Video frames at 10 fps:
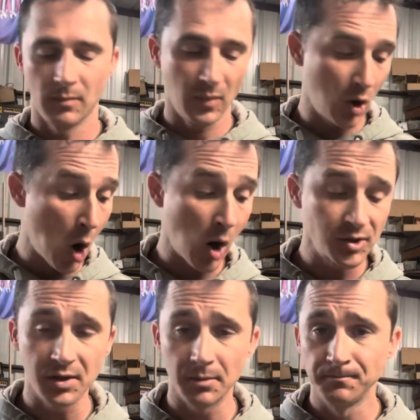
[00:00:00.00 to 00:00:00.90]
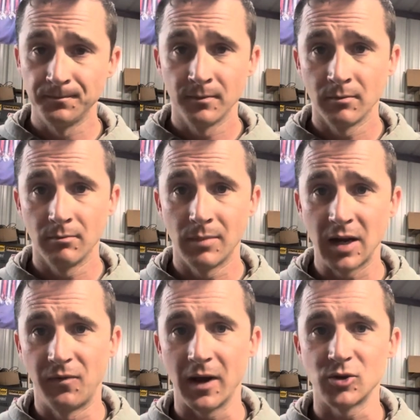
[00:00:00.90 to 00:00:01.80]
Cost,
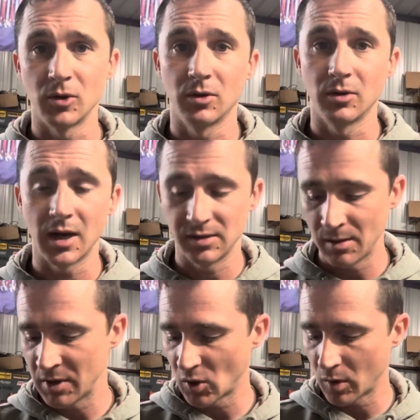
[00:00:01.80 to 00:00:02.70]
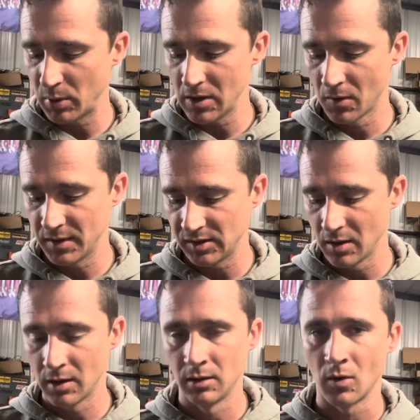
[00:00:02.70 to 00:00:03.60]
manufacturer has MSRP on this
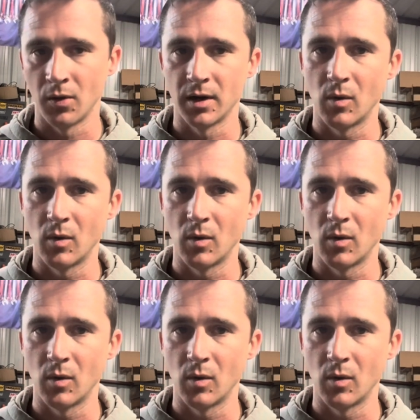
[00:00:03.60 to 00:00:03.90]
gun on their